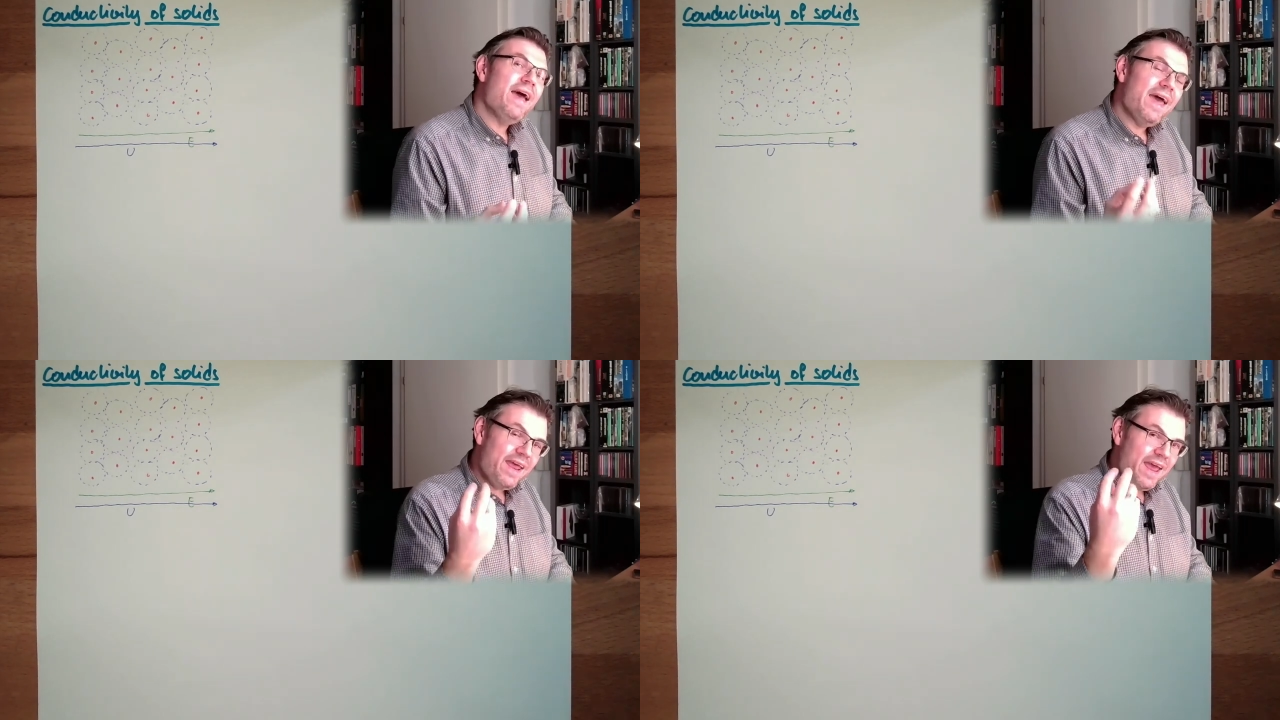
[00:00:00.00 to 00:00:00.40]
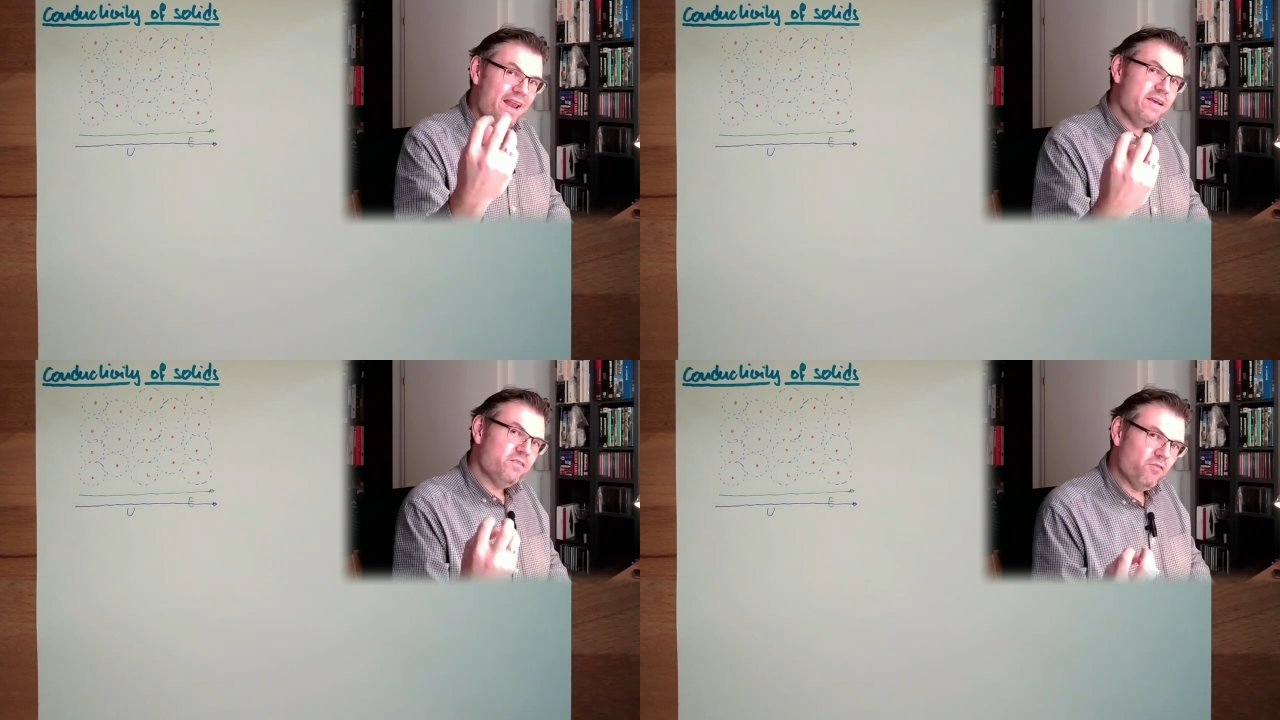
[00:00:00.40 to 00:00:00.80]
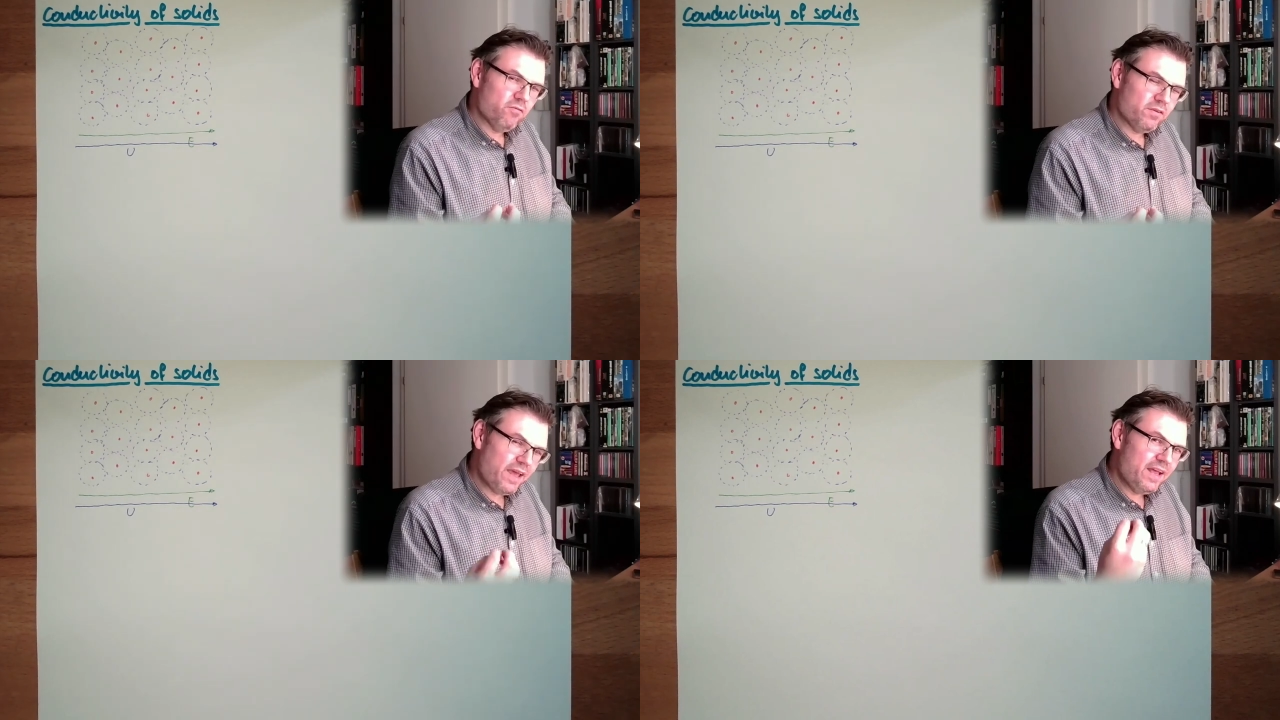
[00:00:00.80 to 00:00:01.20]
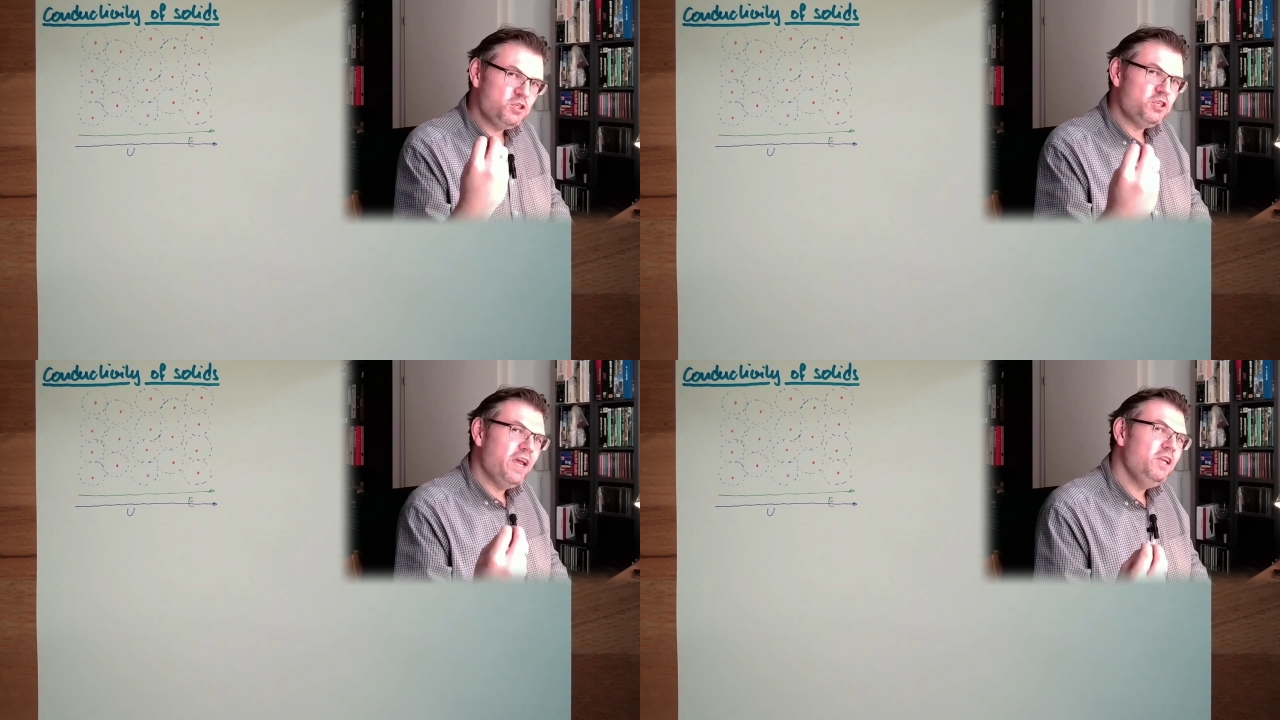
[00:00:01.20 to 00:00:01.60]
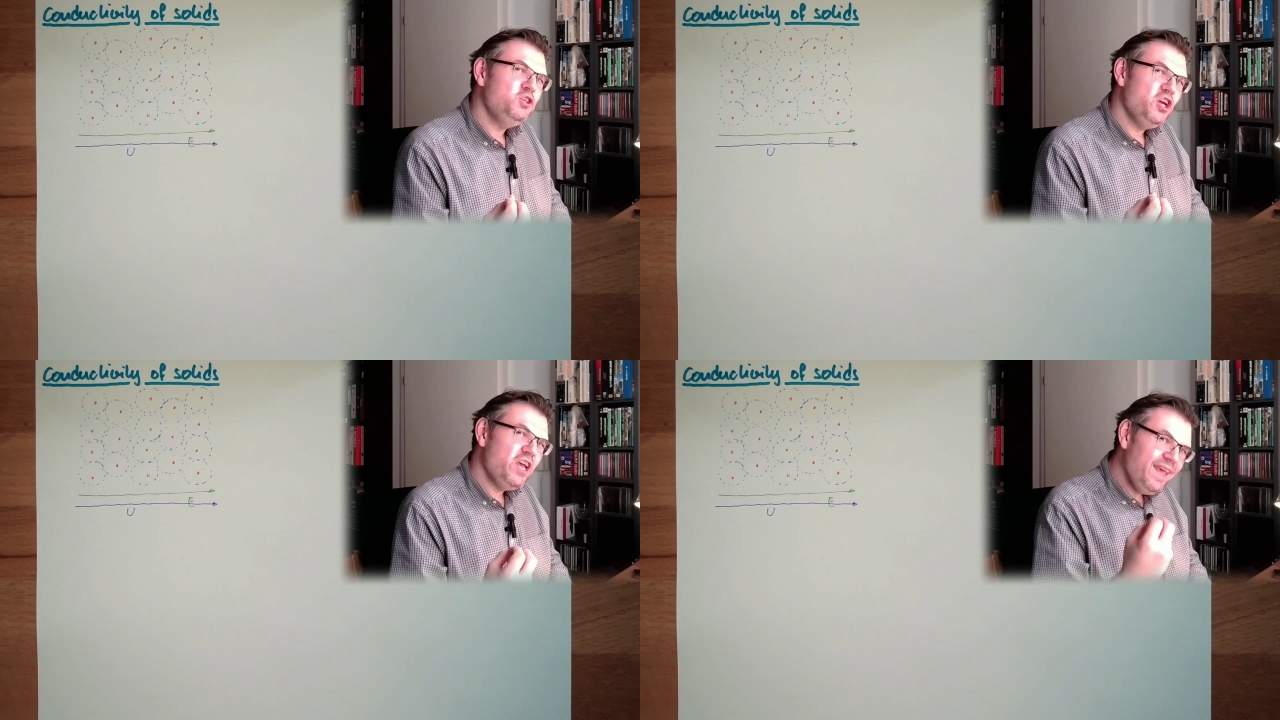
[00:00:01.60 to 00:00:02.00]
an electron can
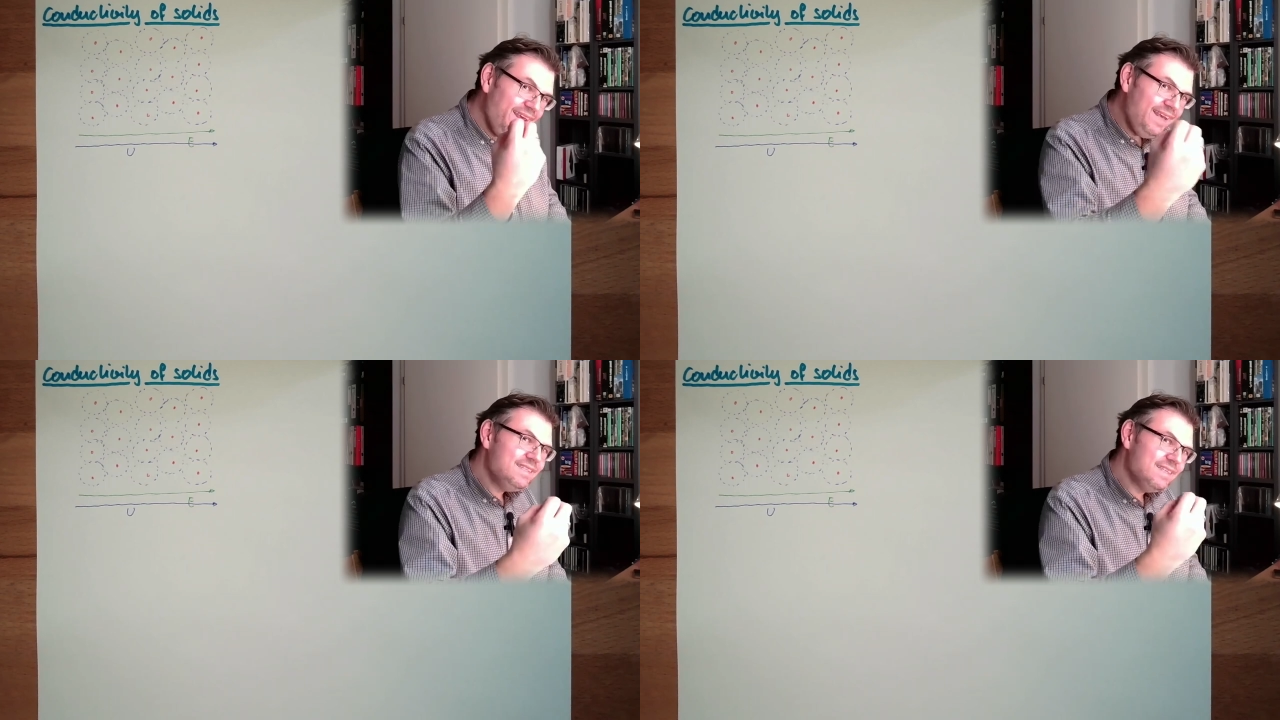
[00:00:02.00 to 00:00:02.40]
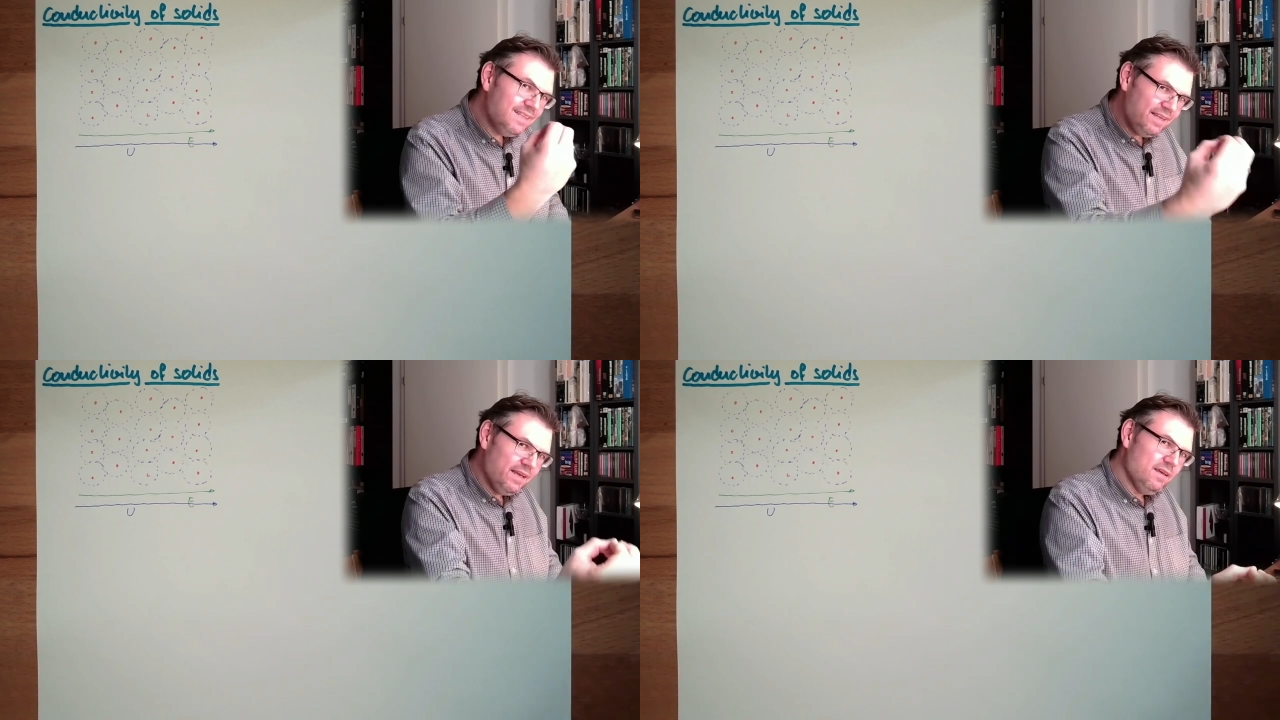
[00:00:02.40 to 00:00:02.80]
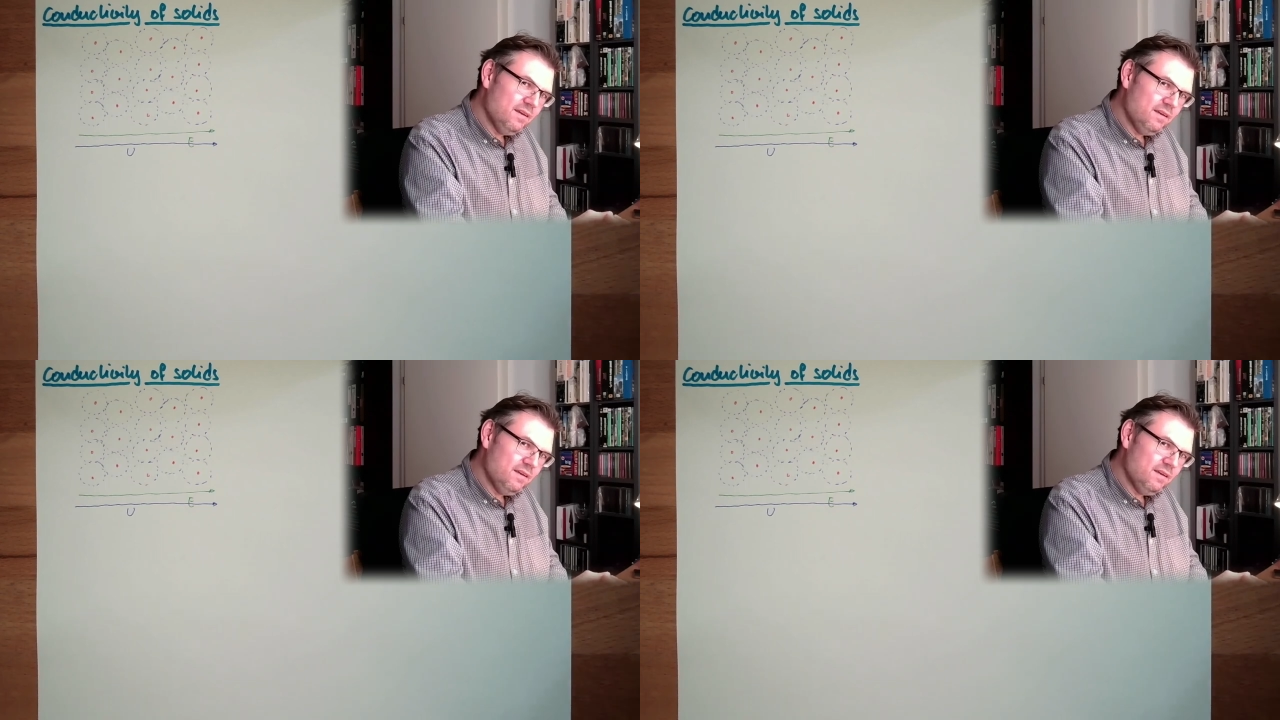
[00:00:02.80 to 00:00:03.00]
change easily,